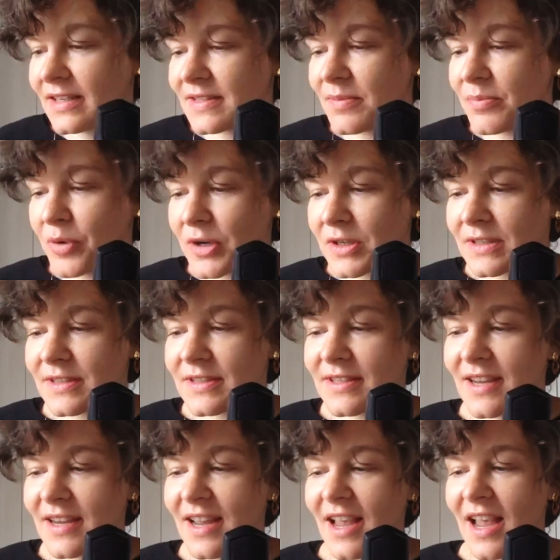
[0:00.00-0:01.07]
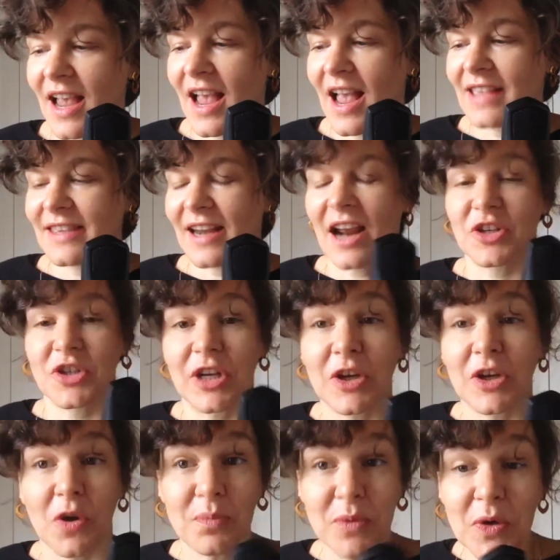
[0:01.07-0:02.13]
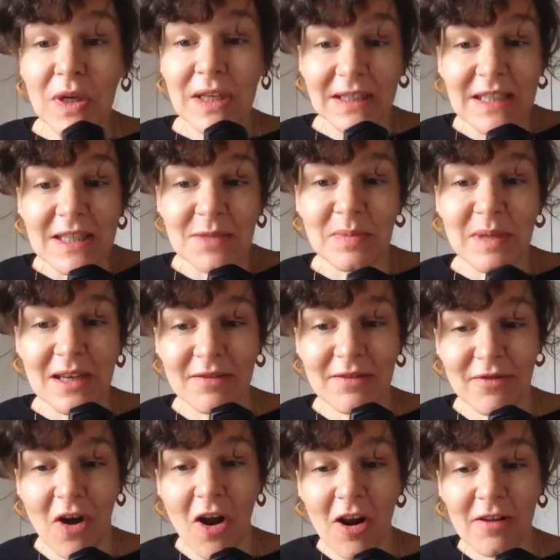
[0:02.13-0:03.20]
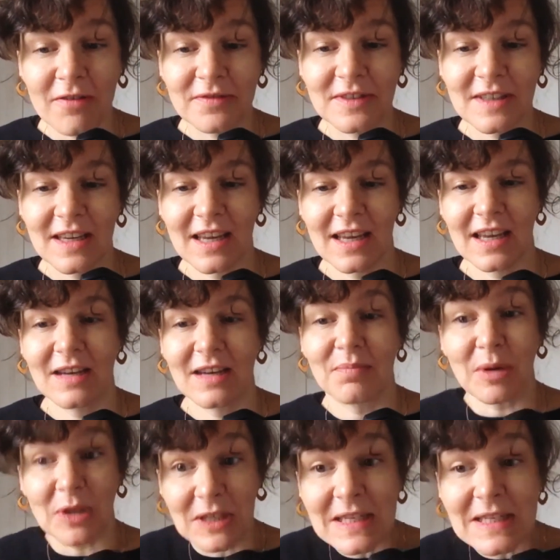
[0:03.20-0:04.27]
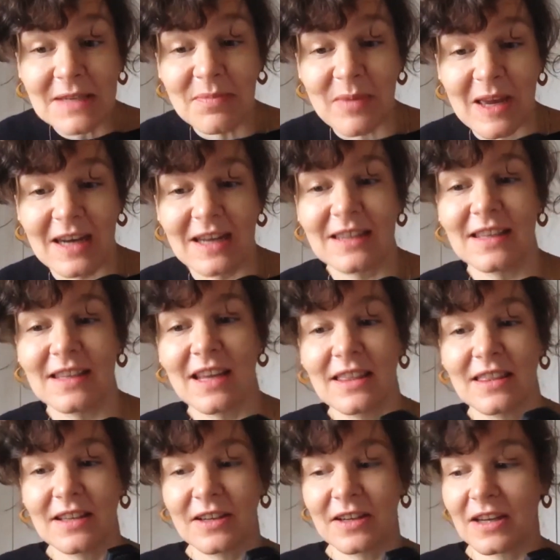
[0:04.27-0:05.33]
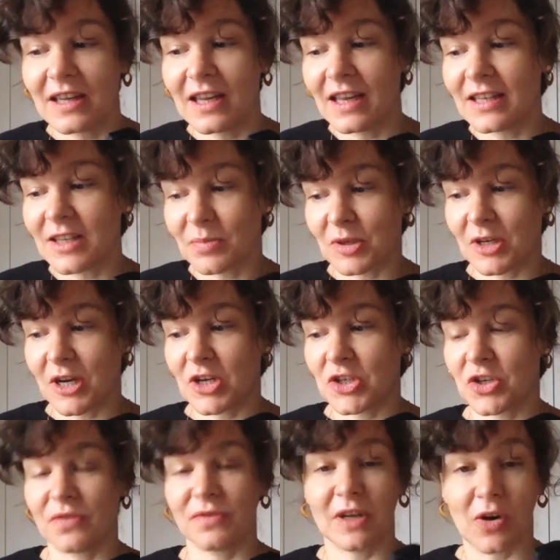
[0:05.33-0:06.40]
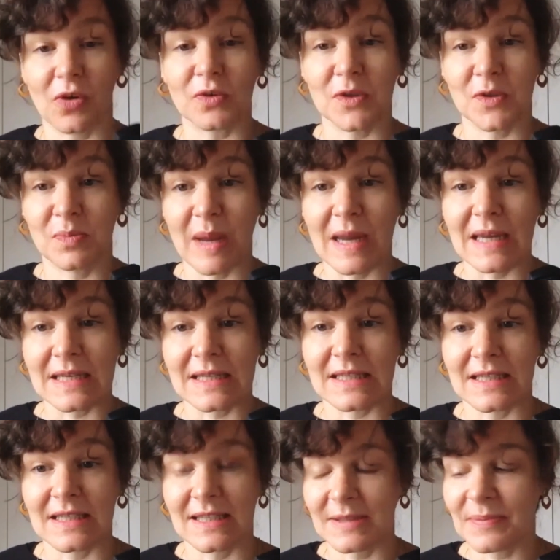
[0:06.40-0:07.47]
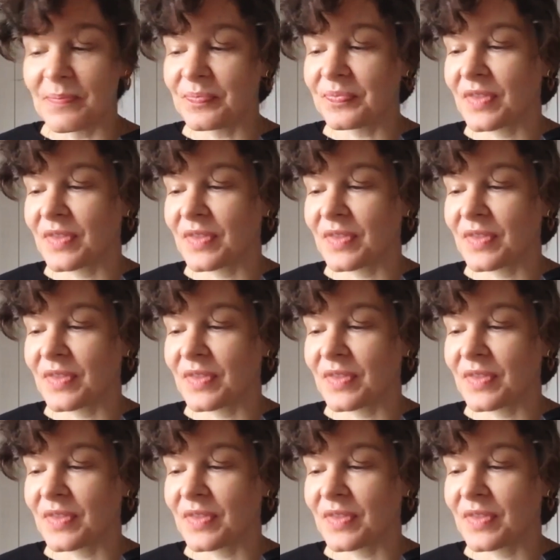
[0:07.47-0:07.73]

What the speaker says: it's important that actually communities be involved in participating in the interpretation of their own spaces.